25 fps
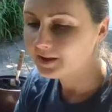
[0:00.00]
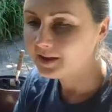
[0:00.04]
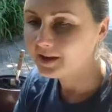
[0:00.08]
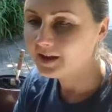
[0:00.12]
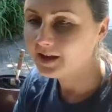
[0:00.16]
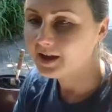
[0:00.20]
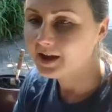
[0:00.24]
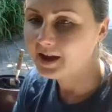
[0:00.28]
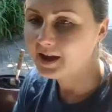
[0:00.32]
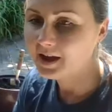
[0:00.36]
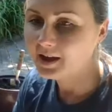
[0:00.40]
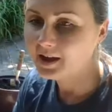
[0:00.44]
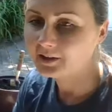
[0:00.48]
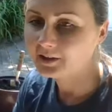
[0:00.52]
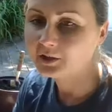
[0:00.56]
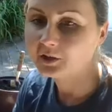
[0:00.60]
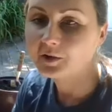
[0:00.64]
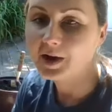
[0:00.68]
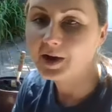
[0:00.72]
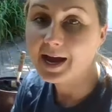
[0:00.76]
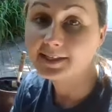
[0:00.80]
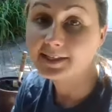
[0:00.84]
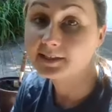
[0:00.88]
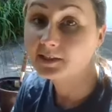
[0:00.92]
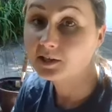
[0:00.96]

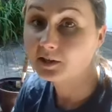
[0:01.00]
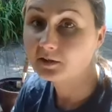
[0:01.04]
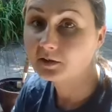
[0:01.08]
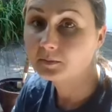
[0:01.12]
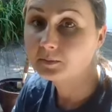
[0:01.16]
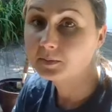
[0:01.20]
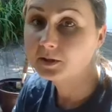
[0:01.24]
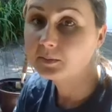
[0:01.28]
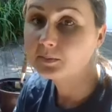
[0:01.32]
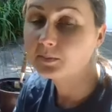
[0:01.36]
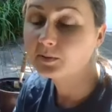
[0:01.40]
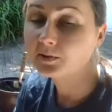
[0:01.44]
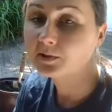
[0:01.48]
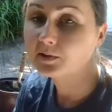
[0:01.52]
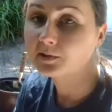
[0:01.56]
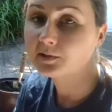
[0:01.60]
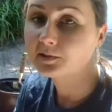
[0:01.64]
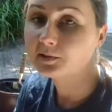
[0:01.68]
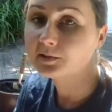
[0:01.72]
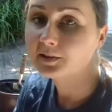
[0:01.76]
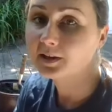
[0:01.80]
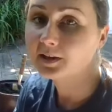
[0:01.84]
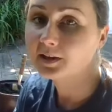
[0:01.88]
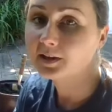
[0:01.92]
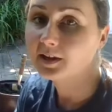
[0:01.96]
ask other people
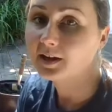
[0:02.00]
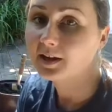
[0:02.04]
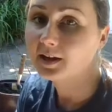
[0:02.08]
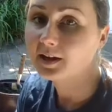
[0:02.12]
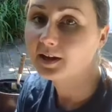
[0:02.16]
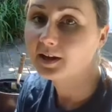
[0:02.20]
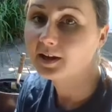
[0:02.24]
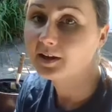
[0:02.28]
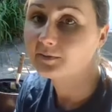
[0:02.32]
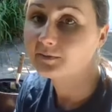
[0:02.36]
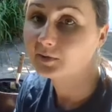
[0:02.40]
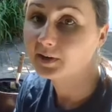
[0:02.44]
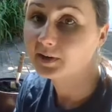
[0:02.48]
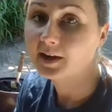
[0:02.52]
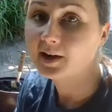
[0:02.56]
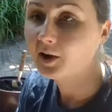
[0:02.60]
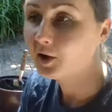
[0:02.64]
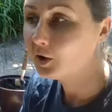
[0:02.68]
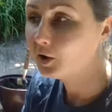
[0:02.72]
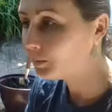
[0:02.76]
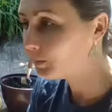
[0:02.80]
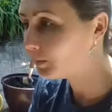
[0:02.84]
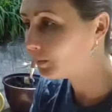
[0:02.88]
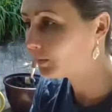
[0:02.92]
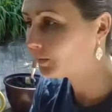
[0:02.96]
for
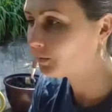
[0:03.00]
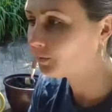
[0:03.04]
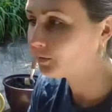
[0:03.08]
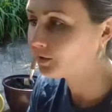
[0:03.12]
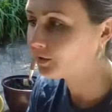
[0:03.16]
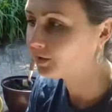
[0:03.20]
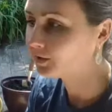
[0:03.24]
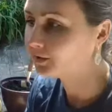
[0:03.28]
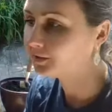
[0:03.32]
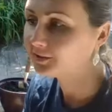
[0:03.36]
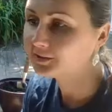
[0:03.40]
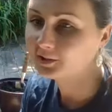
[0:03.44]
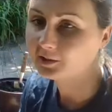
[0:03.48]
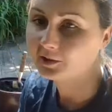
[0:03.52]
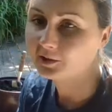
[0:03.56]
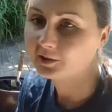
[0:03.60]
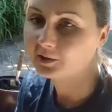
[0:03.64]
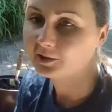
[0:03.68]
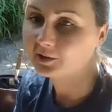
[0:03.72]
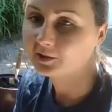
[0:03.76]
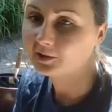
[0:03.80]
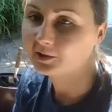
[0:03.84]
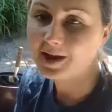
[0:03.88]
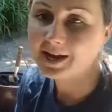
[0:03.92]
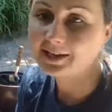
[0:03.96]
help, or
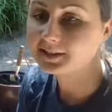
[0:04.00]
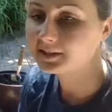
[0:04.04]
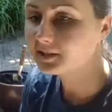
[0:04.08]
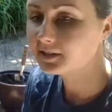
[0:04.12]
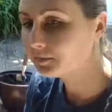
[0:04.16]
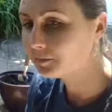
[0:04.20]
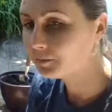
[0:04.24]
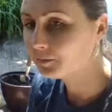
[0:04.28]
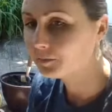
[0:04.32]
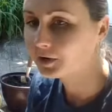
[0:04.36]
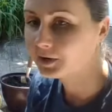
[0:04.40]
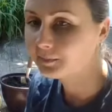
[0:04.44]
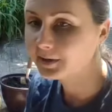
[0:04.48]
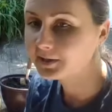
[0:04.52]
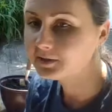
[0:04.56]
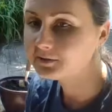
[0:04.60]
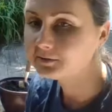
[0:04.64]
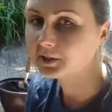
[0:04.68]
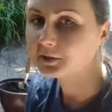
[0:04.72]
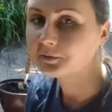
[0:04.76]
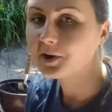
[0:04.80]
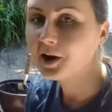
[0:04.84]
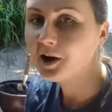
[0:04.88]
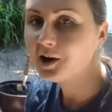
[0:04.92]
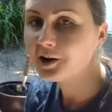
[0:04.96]
ask them, what am I doing
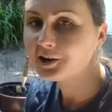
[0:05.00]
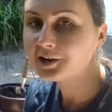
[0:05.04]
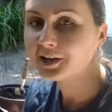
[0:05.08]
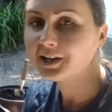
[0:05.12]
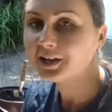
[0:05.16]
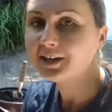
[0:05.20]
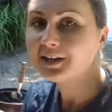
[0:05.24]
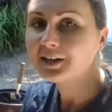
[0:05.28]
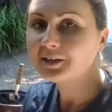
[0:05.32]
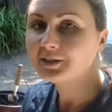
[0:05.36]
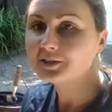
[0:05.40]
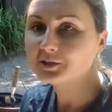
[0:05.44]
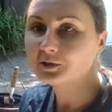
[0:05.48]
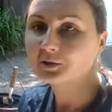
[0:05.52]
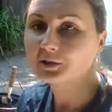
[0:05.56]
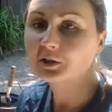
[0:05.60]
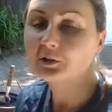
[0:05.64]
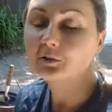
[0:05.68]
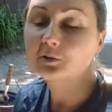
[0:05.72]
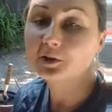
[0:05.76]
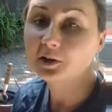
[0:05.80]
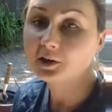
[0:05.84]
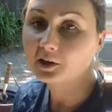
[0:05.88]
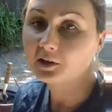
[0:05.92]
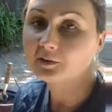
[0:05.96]
wrong? So
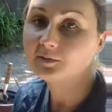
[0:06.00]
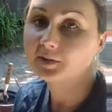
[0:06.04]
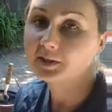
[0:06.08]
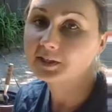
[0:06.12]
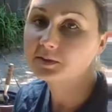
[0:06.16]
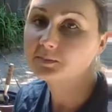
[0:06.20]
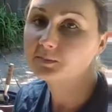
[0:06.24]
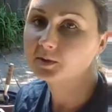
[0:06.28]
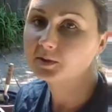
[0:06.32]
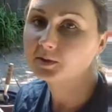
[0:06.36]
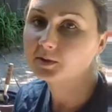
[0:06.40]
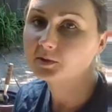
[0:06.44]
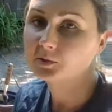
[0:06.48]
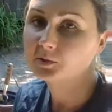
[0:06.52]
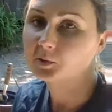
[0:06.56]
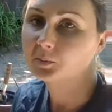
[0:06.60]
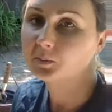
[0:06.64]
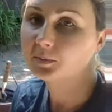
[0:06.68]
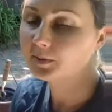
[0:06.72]
including our Facebook group.